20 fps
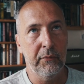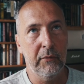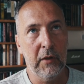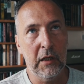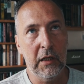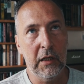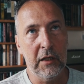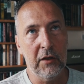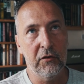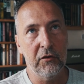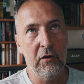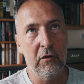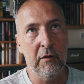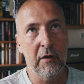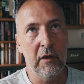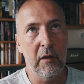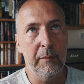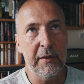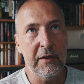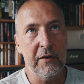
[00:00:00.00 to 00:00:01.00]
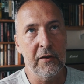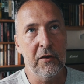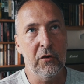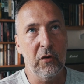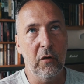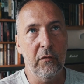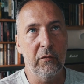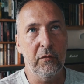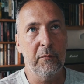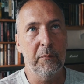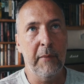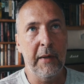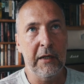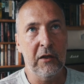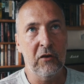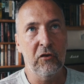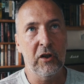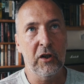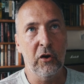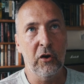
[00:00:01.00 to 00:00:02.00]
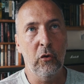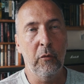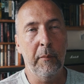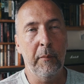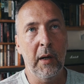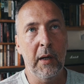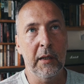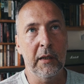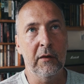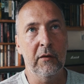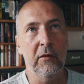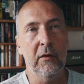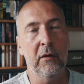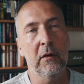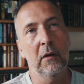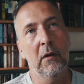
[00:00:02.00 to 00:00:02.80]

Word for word: the elites are in the business of managing your mind,